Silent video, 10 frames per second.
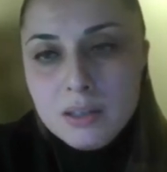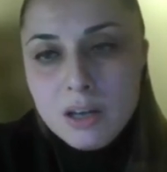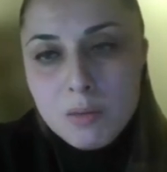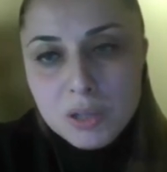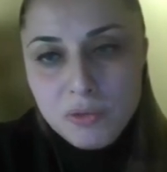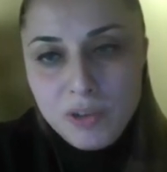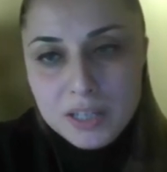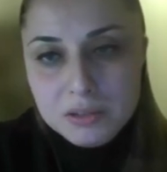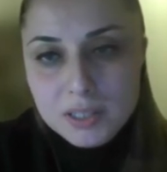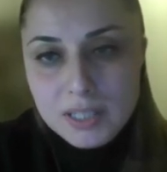Coupled
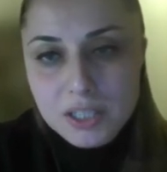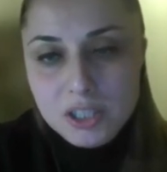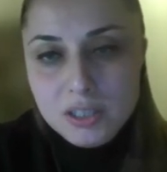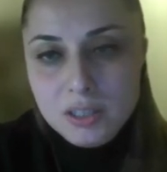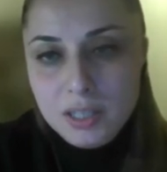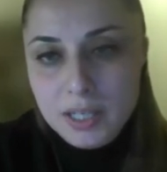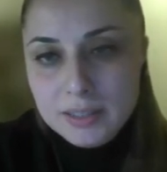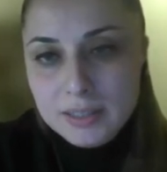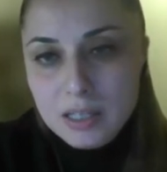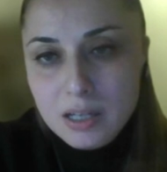factorization,
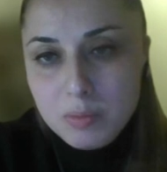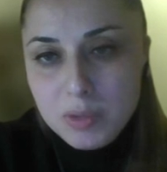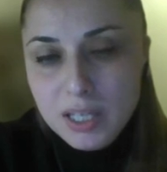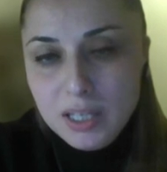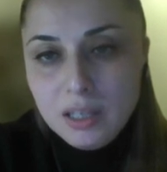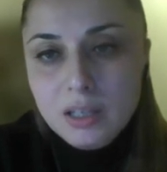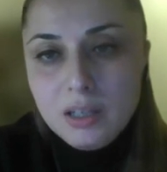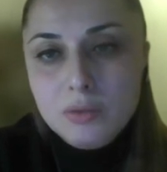exact coupling